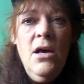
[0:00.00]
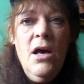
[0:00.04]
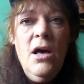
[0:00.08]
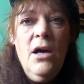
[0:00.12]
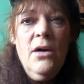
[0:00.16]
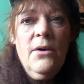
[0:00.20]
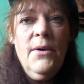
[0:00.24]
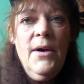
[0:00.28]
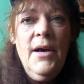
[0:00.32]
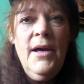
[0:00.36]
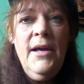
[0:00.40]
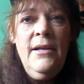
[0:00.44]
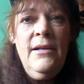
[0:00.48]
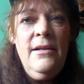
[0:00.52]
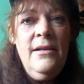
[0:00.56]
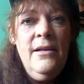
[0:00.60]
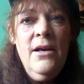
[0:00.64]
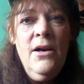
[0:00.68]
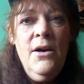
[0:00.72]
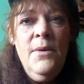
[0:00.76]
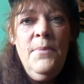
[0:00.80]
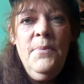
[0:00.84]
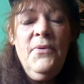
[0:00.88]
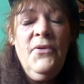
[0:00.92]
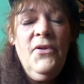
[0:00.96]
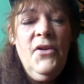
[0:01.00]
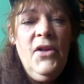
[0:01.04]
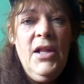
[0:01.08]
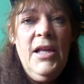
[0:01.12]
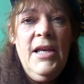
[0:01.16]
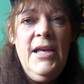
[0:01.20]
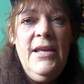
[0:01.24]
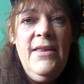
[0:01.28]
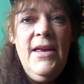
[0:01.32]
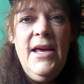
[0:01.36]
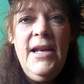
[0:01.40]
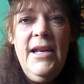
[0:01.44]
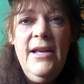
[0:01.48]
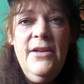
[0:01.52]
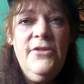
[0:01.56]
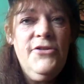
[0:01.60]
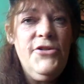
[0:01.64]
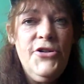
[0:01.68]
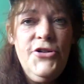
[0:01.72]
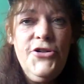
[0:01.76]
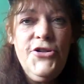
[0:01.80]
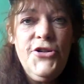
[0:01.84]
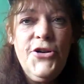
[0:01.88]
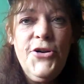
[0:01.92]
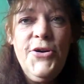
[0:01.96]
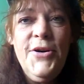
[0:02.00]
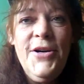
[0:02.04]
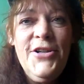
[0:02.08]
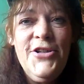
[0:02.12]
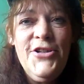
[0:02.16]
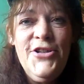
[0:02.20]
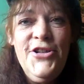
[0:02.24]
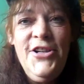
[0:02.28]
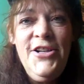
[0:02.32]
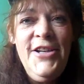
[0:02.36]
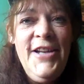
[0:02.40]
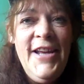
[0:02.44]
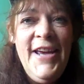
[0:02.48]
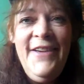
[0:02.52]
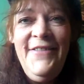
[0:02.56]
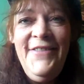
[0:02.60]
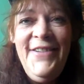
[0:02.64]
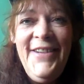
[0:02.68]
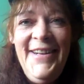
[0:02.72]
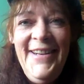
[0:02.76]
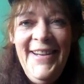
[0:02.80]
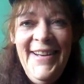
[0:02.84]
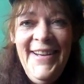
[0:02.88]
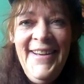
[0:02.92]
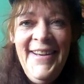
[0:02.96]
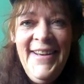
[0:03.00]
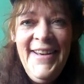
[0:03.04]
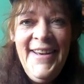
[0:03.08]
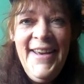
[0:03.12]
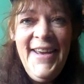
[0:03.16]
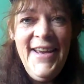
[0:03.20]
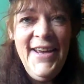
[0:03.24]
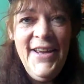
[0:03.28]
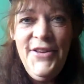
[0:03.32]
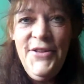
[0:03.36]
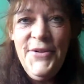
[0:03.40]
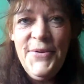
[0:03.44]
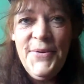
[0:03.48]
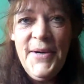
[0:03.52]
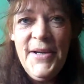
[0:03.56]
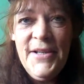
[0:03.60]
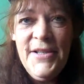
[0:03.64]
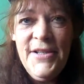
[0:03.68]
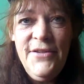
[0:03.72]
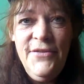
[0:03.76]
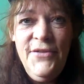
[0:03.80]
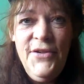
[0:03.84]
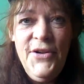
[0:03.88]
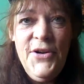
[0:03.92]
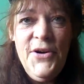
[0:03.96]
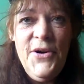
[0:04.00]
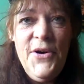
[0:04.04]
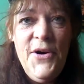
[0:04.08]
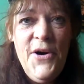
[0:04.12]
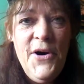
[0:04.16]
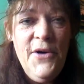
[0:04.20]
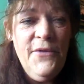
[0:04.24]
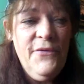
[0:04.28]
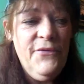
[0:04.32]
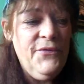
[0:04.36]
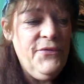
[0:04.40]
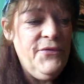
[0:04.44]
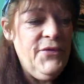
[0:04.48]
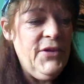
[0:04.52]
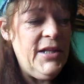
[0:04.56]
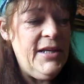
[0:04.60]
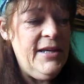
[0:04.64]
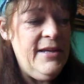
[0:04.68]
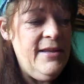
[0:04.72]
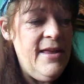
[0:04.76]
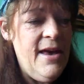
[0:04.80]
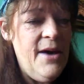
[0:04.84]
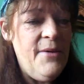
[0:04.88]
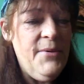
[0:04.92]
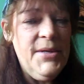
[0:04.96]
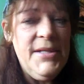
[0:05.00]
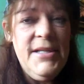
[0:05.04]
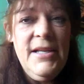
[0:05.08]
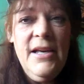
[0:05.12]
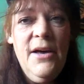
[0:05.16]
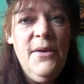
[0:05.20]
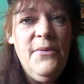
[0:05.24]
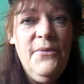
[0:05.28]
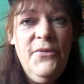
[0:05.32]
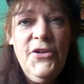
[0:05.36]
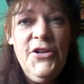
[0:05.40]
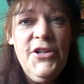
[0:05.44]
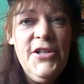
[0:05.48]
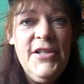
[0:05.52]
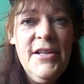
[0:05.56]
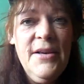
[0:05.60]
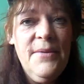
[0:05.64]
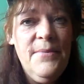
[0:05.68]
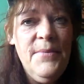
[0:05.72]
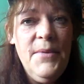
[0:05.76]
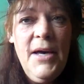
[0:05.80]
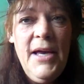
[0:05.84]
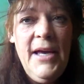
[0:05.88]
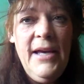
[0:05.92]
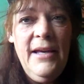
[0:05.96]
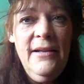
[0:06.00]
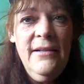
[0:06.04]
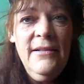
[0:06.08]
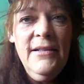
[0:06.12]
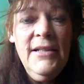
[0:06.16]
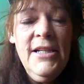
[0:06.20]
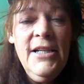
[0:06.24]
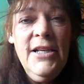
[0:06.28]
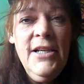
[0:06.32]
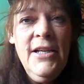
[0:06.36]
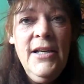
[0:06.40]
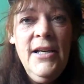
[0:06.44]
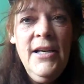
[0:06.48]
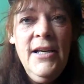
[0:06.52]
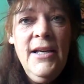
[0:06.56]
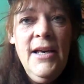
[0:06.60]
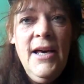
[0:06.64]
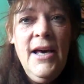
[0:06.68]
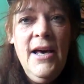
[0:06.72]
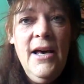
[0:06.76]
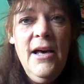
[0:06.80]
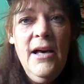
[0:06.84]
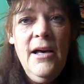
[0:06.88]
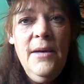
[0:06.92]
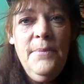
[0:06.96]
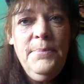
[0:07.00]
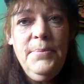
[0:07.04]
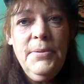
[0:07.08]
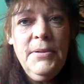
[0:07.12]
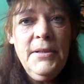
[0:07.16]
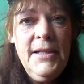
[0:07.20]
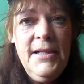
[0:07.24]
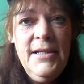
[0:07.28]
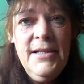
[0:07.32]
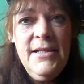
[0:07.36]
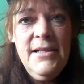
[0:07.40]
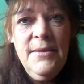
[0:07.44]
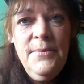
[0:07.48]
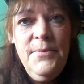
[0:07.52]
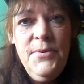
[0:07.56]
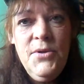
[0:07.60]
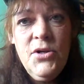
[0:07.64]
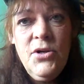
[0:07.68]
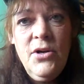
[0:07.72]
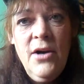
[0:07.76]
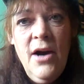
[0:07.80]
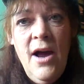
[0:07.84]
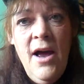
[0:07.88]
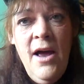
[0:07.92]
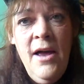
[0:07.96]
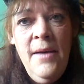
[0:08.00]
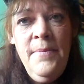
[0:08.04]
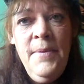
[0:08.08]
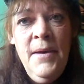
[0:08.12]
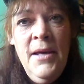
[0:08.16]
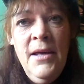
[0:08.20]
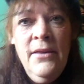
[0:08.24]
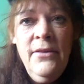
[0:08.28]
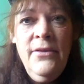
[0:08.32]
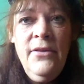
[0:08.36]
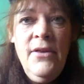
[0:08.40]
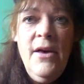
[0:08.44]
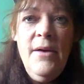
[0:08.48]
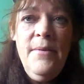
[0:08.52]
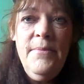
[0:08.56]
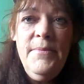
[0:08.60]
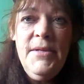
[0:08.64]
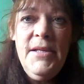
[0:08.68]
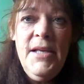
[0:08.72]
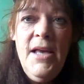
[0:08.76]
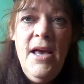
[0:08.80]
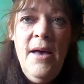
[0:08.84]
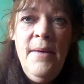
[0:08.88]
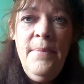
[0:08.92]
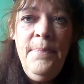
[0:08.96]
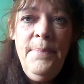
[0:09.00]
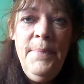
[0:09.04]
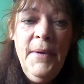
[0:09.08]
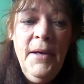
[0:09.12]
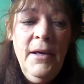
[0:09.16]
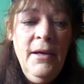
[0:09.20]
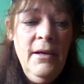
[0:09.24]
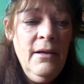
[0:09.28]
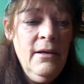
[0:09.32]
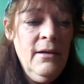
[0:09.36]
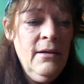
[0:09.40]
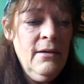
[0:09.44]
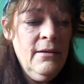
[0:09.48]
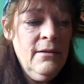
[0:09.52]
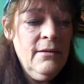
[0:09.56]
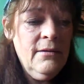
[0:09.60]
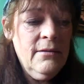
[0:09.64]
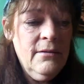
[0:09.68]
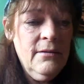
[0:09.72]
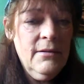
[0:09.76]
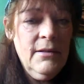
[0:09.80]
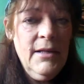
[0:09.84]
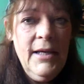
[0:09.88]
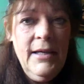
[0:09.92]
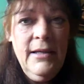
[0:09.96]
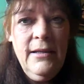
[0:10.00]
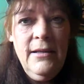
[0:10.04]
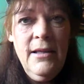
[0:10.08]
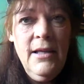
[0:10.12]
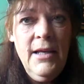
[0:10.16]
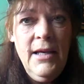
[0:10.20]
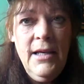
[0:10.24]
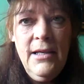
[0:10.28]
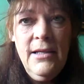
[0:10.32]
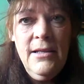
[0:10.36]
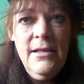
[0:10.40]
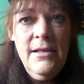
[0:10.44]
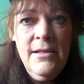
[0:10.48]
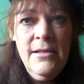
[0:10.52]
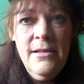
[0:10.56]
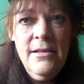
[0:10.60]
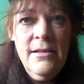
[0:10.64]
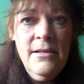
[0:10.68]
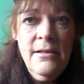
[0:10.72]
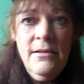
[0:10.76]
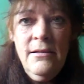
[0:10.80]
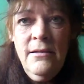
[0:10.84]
All right, hopefully that answers your question, David, and the rest of you. Hopefully that was helpful in some way. Uh, please subscribe, thumbs up, like things,